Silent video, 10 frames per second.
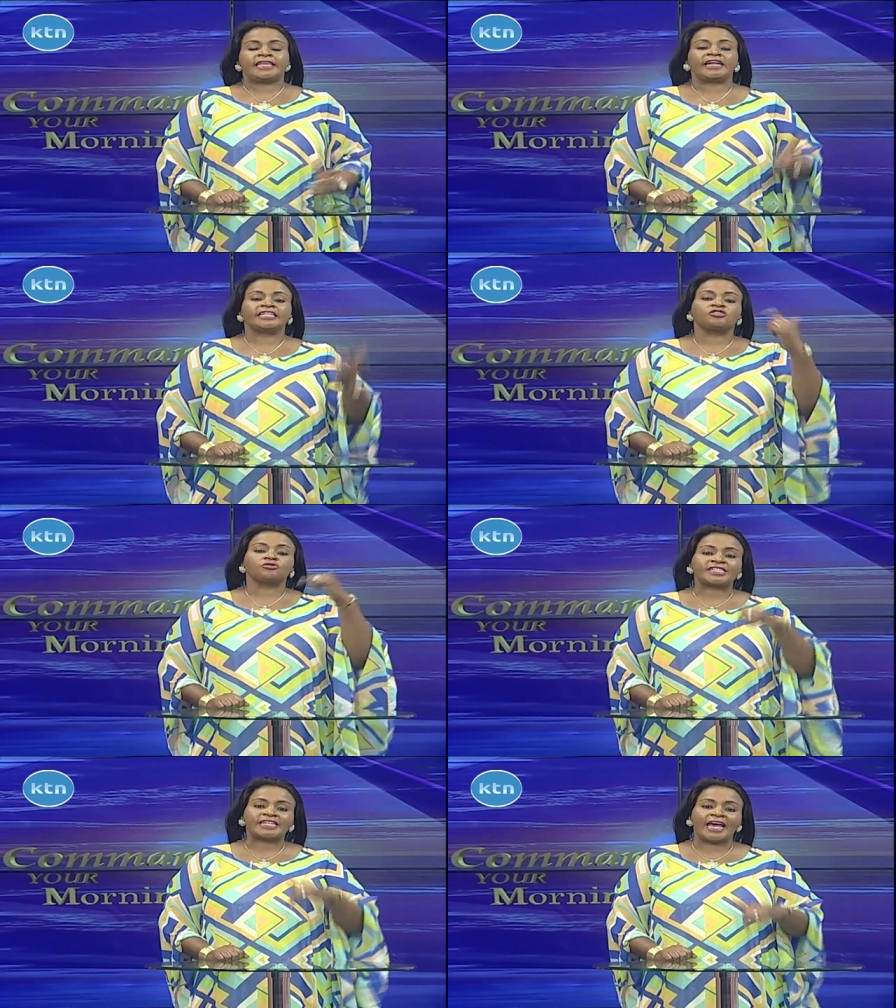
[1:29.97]
That is
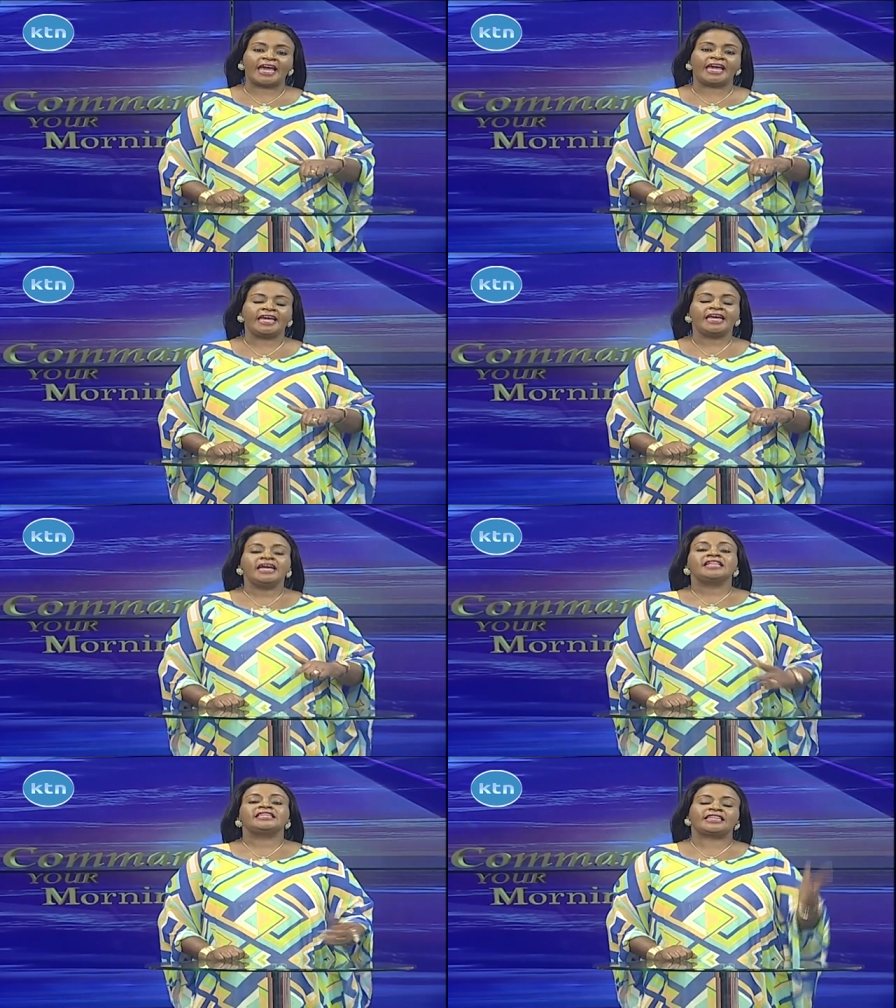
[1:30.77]
to say
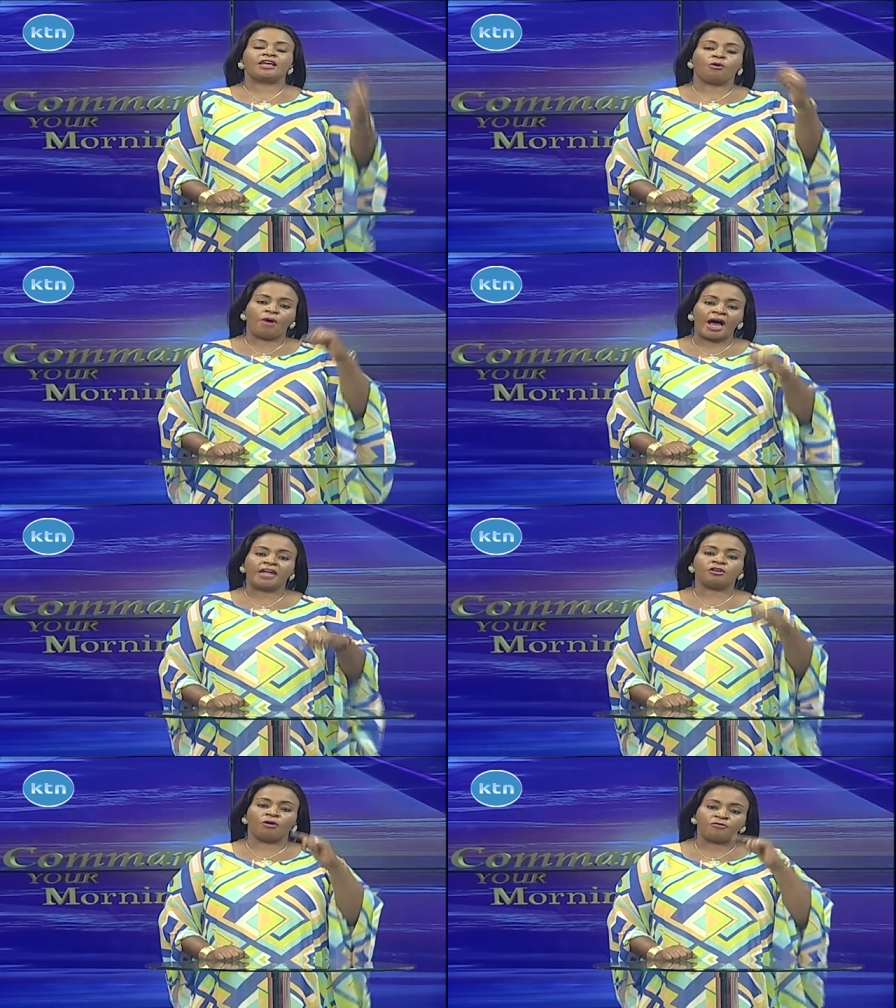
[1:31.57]
that the
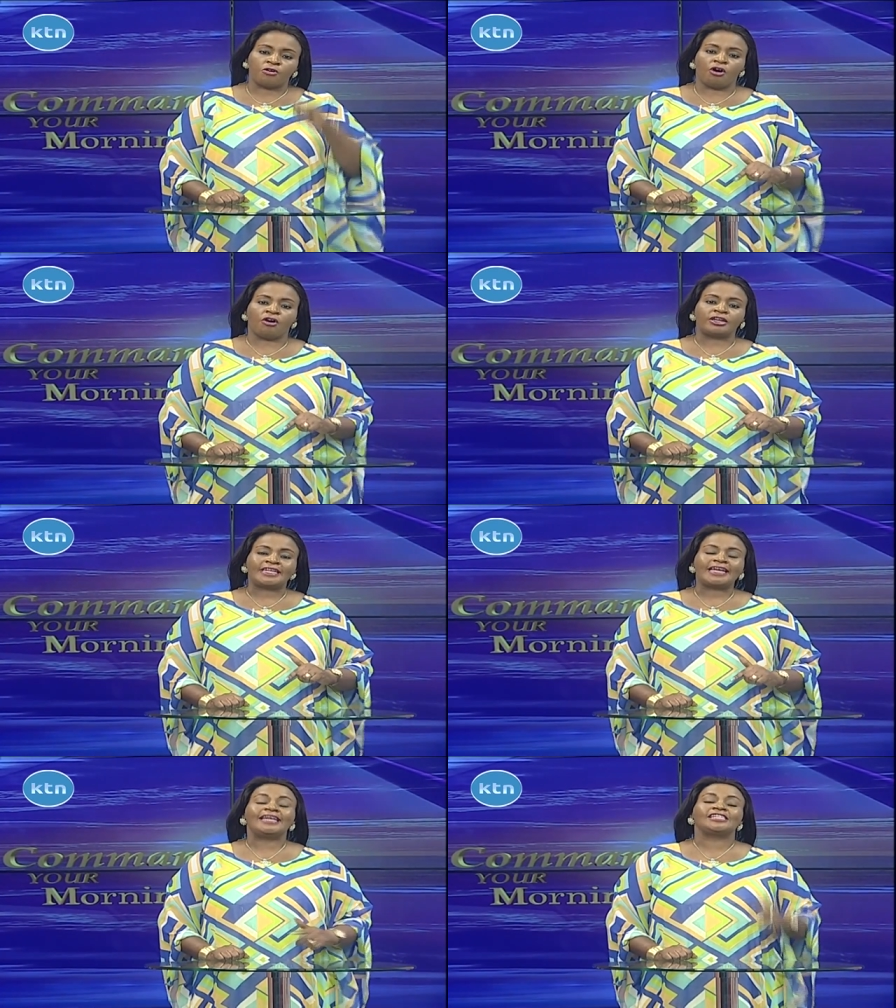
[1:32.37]
word of God
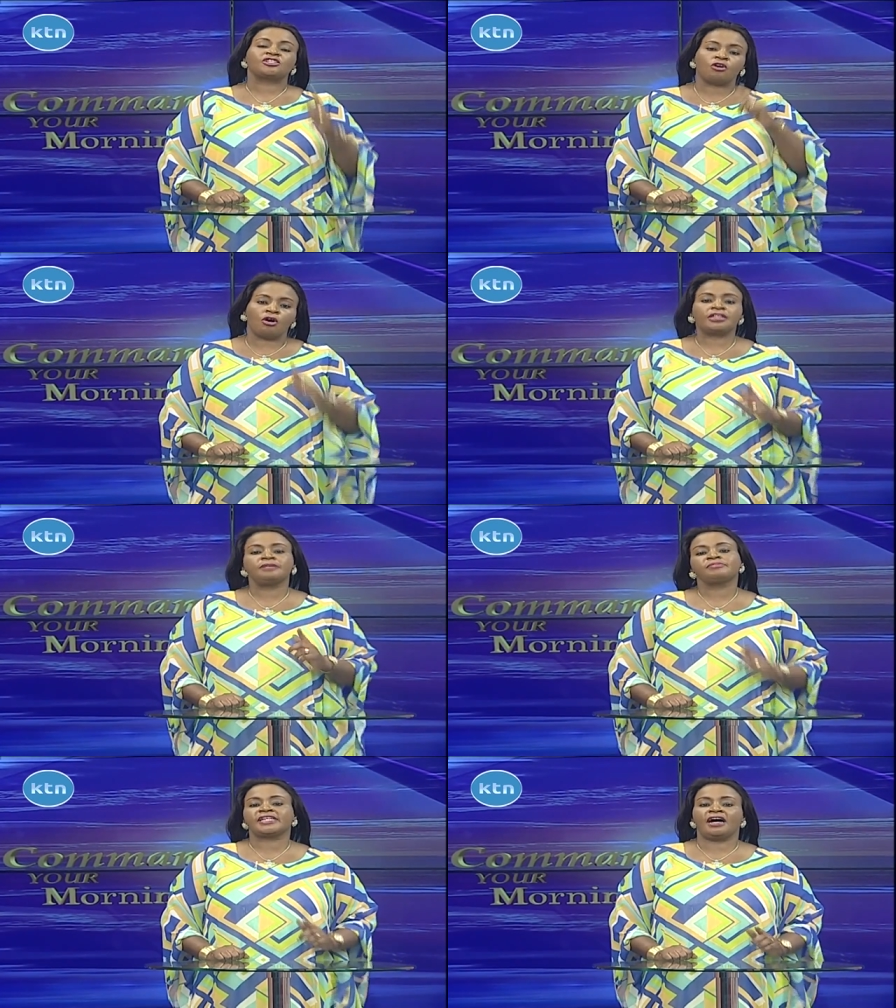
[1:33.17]
is God
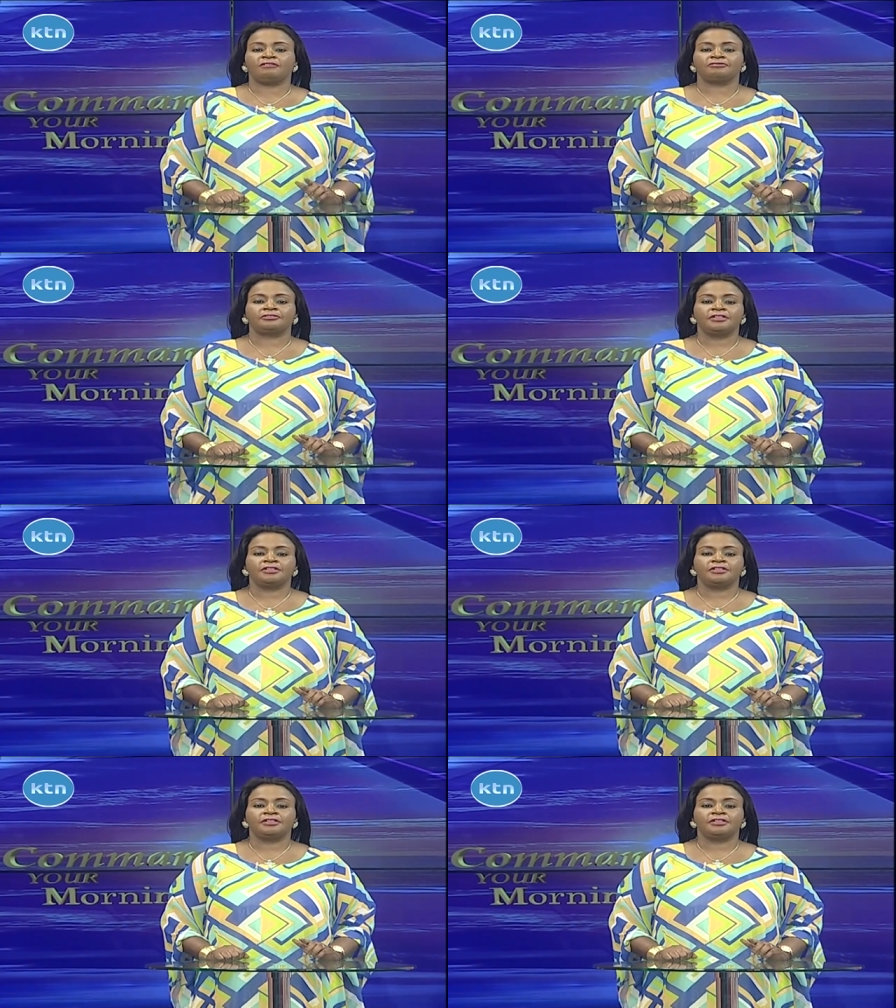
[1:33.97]
himself.